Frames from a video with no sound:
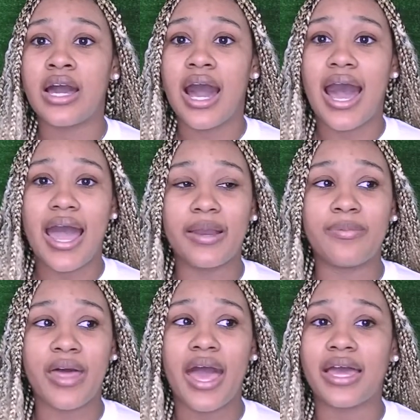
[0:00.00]
an
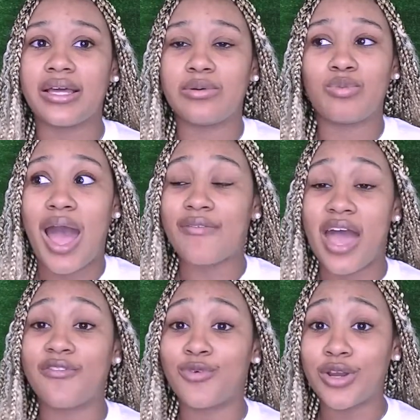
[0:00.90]
item that I've
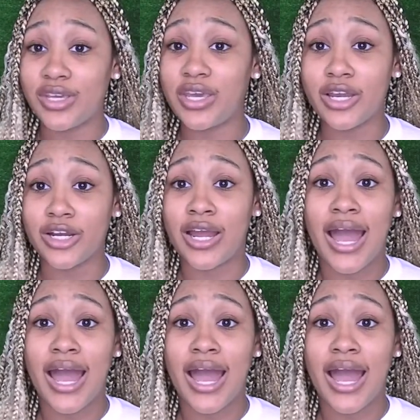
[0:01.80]
had for a year.